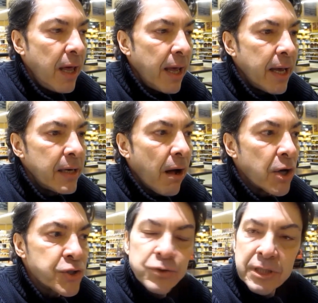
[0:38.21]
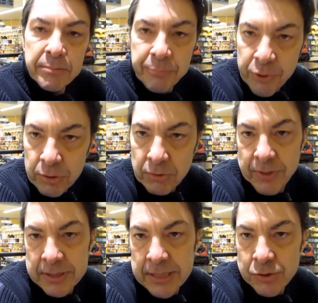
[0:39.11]
and also to
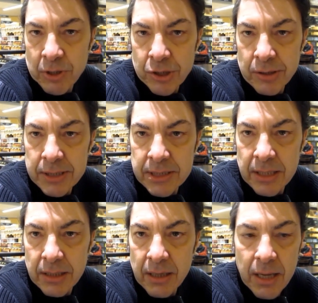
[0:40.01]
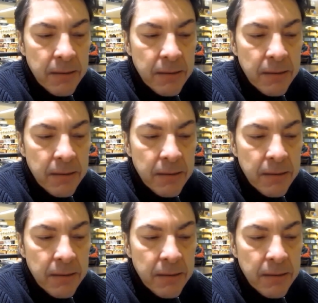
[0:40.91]
improve the situation in the city